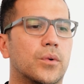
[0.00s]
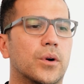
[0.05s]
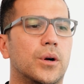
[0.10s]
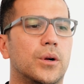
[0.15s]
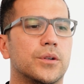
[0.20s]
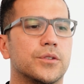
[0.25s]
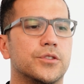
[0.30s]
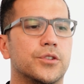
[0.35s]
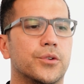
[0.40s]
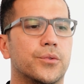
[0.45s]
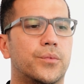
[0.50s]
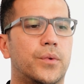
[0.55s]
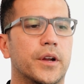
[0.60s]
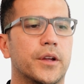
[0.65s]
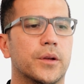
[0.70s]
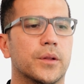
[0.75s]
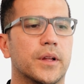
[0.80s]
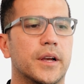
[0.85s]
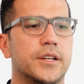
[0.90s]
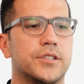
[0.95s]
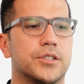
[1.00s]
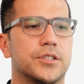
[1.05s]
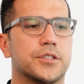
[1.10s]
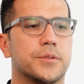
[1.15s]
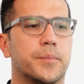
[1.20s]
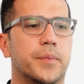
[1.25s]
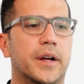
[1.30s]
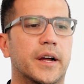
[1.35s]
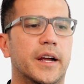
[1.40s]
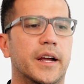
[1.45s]
role do regulations
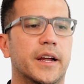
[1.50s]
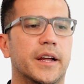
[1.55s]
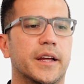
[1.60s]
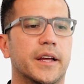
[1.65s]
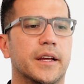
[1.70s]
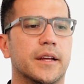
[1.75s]
play